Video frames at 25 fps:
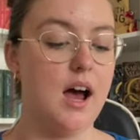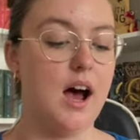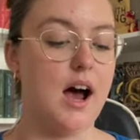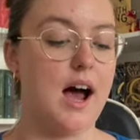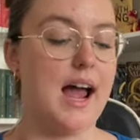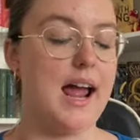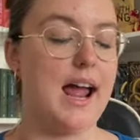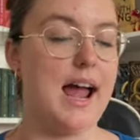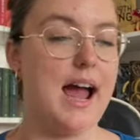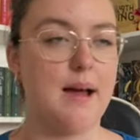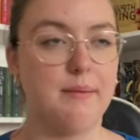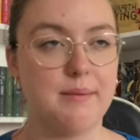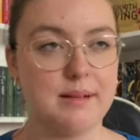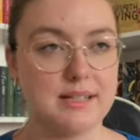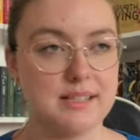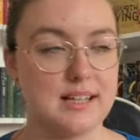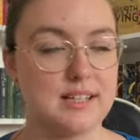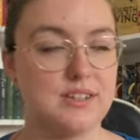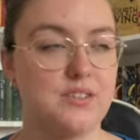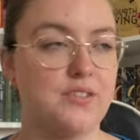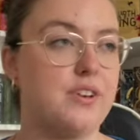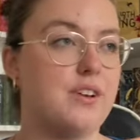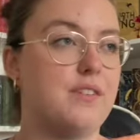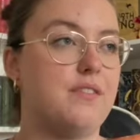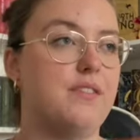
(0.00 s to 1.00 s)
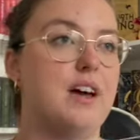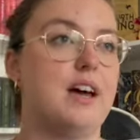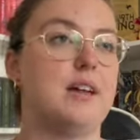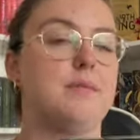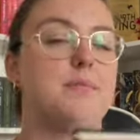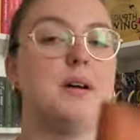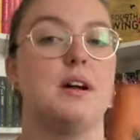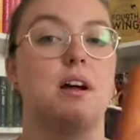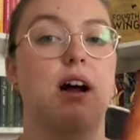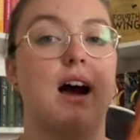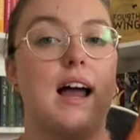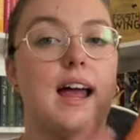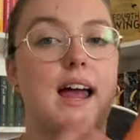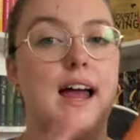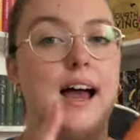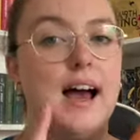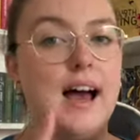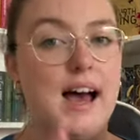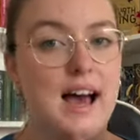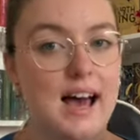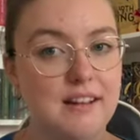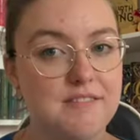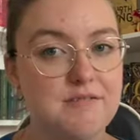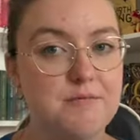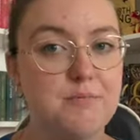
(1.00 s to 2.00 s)
I am excited for the third book. I
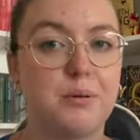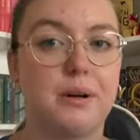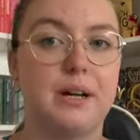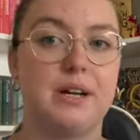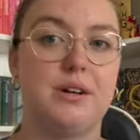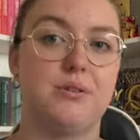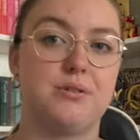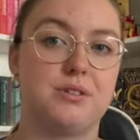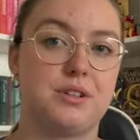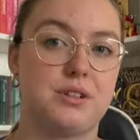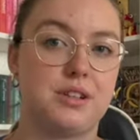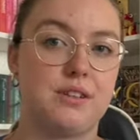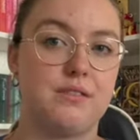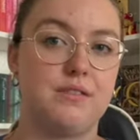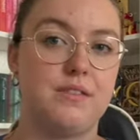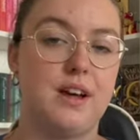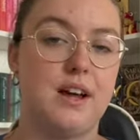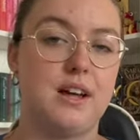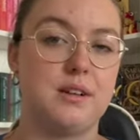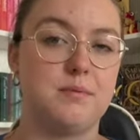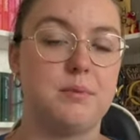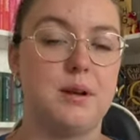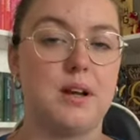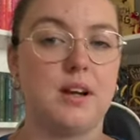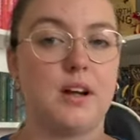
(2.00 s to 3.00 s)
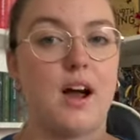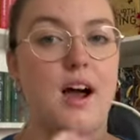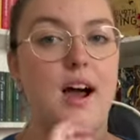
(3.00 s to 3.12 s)
have pre-ordered the third book.